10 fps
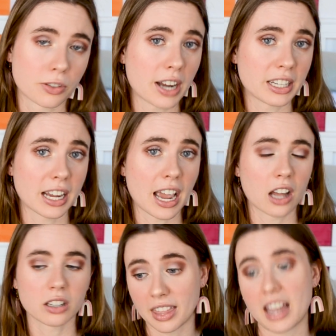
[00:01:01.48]
finding
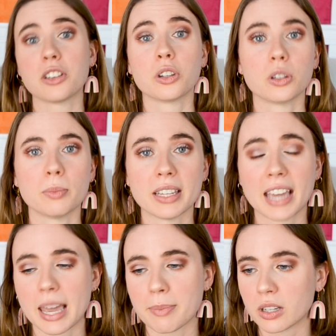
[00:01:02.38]
out that you could be
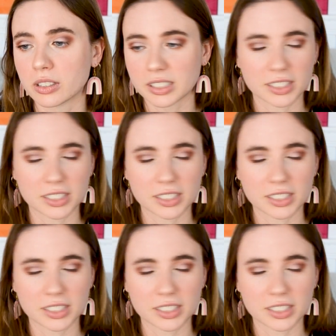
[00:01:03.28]
gay because